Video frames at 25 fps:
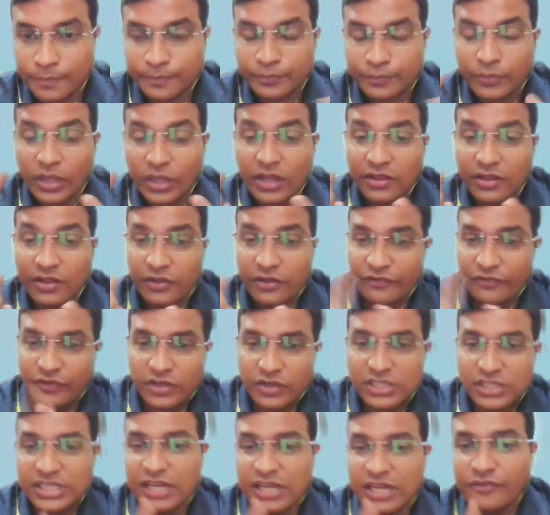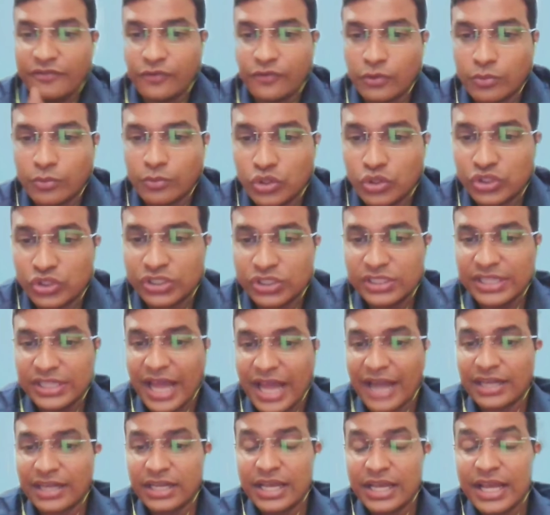The first and the foremost, that
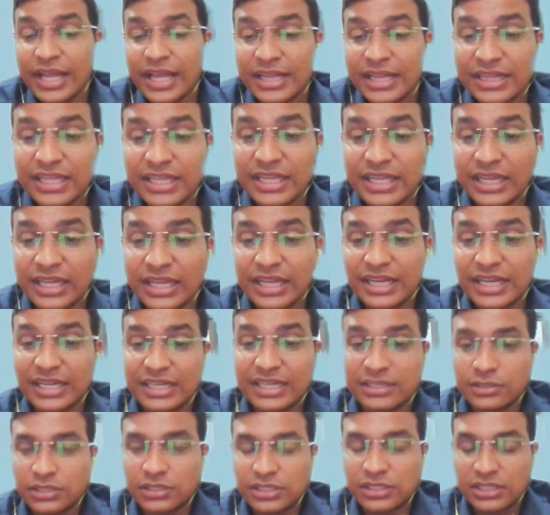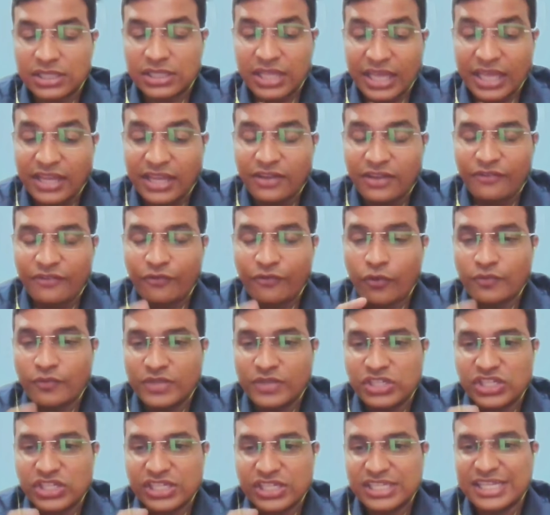the thing for which
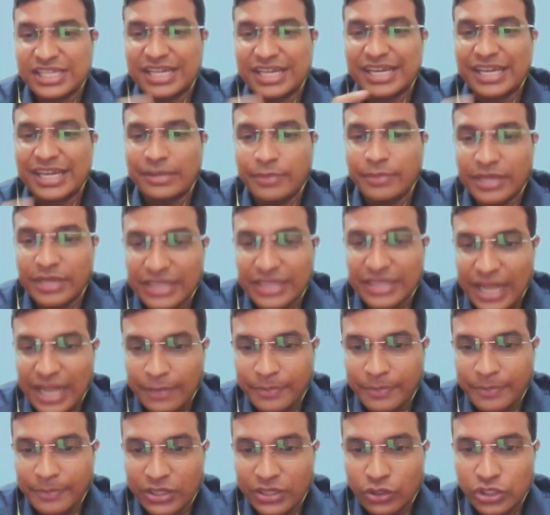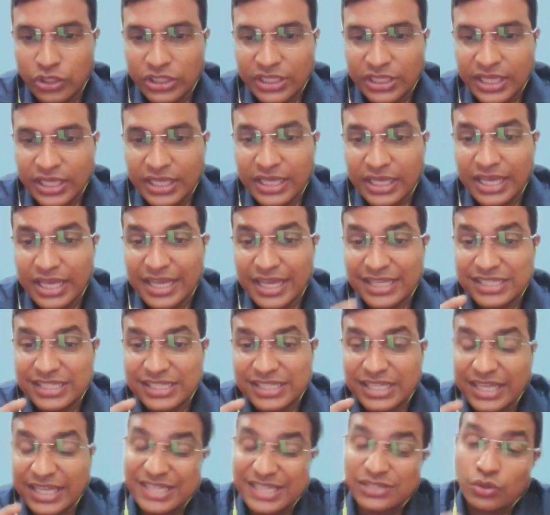he's claiming that particular thing is
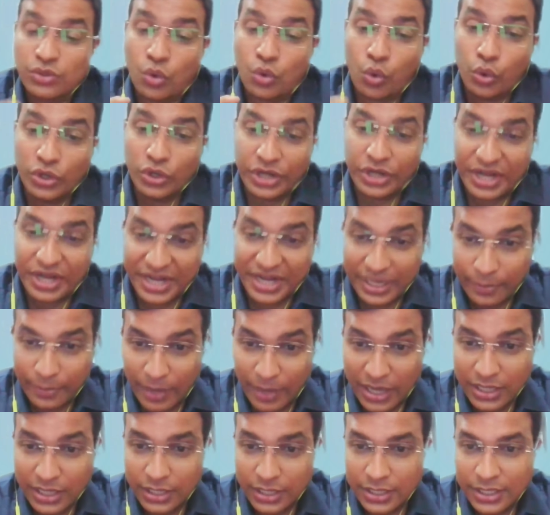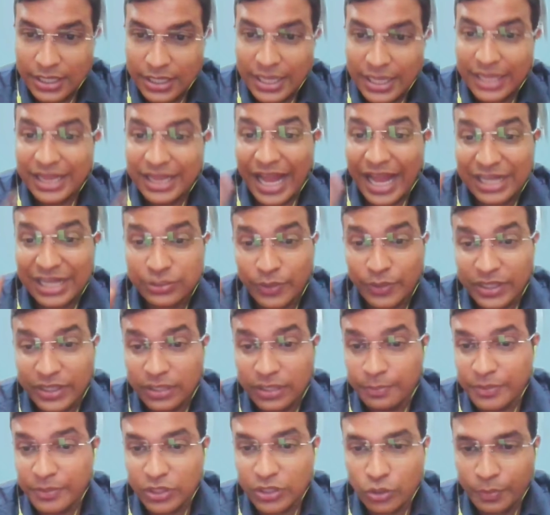his own trademark. That's where the
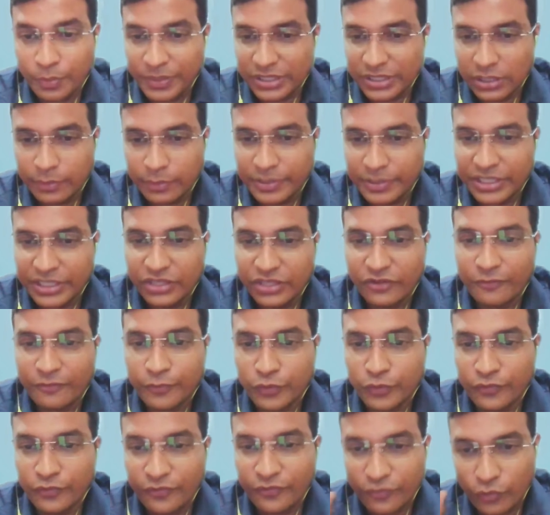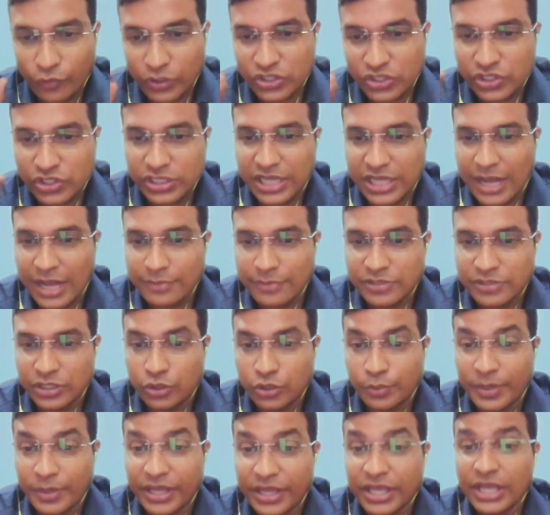BOP, the burden of proof question, comes into
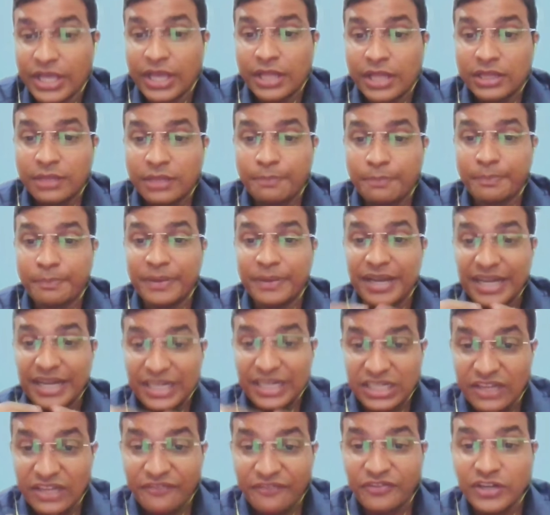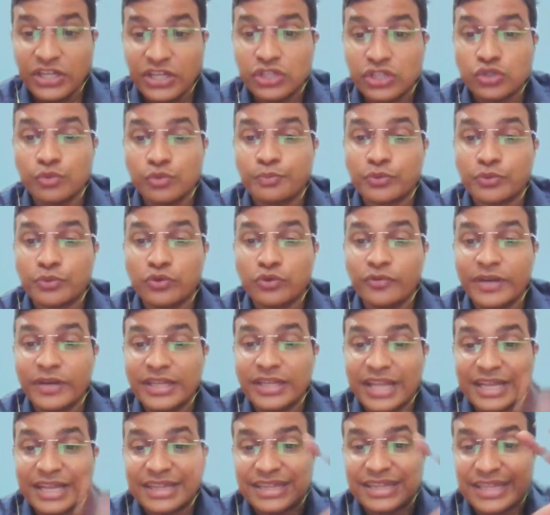play. The plaintiff needs to prove it
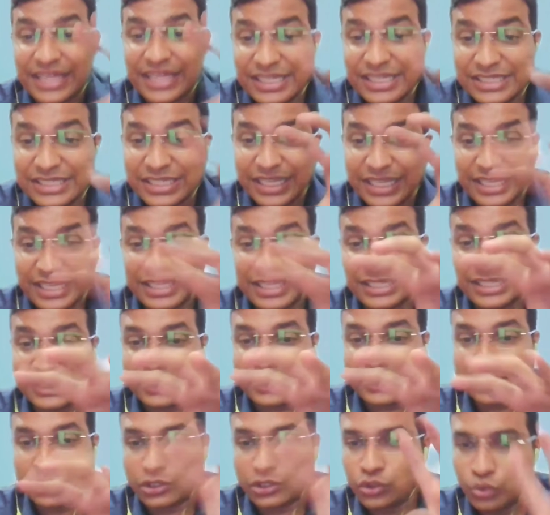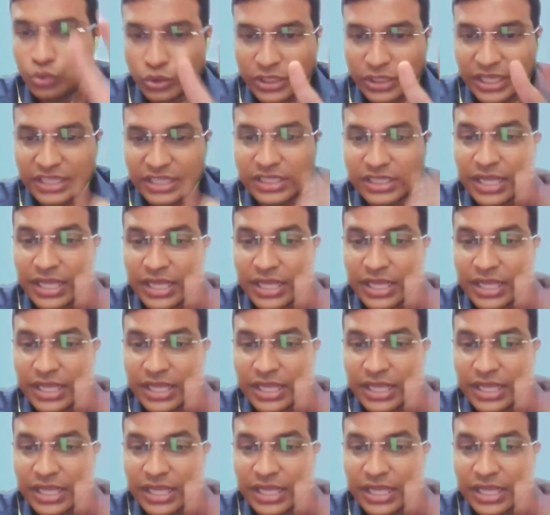that this is 2 things.